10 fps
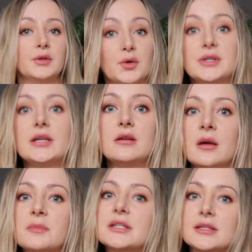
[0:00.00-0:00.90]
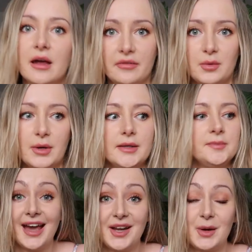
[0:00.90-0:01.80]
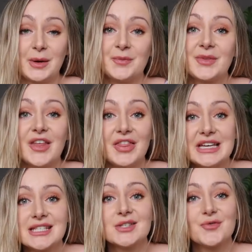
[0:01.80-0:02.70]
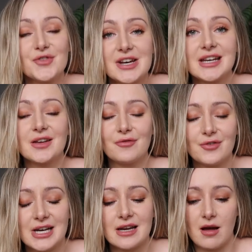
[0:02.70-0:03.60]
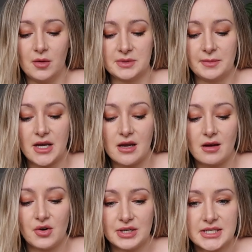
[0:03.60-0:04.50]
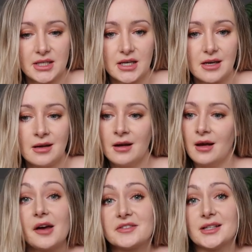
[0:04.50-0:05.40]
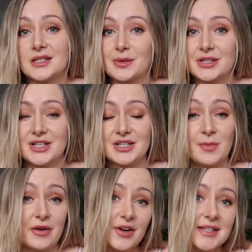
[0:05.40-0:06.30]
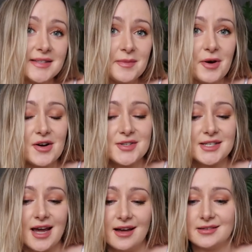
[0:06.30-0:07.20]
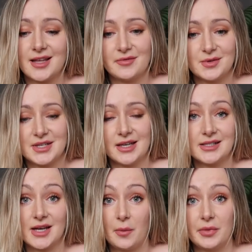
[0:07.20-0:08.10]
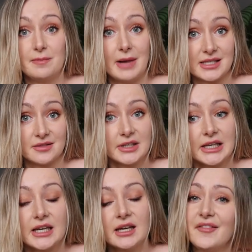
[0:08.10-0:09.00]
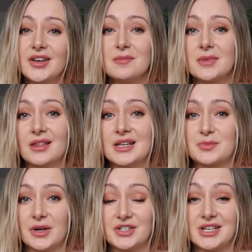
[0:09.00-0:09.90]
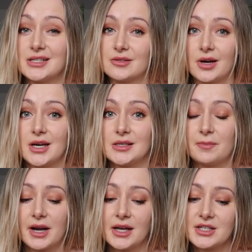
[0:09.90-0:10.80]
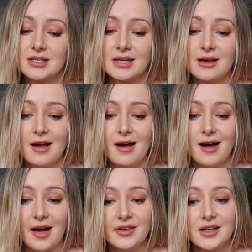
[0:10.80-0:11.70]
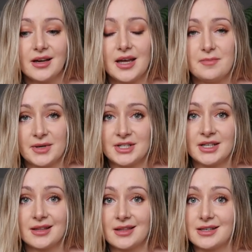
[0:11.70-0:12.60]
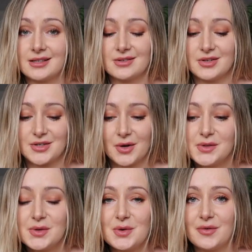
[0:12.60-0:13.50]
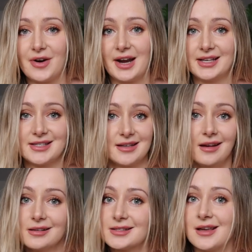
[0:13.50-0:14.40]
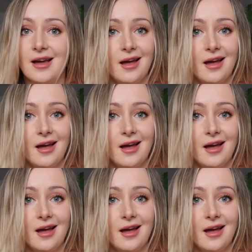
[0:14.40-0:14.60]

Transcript: noisy neighbors everywhere. Anyway. This has really, really helped me. Honestly, I've sent this spreadsheet to my friends in the past and they've all said it's helped them massively. Having a monthly spreadsheet is great, but actually having a budget that shows you your finances